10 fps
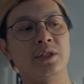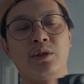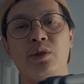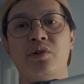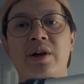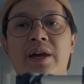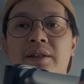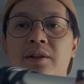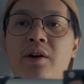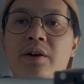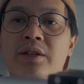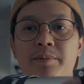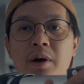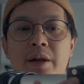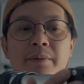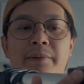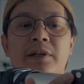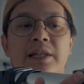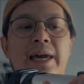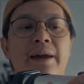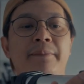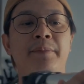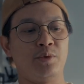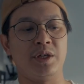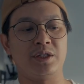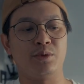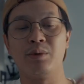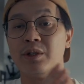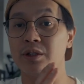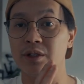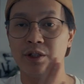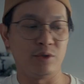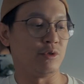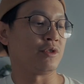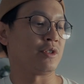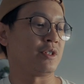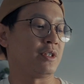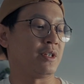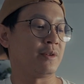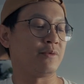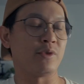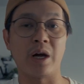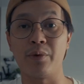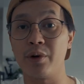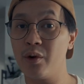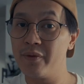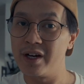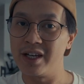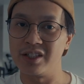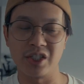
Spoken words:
the thread on the bottom of the clamp, which we will use for our overhead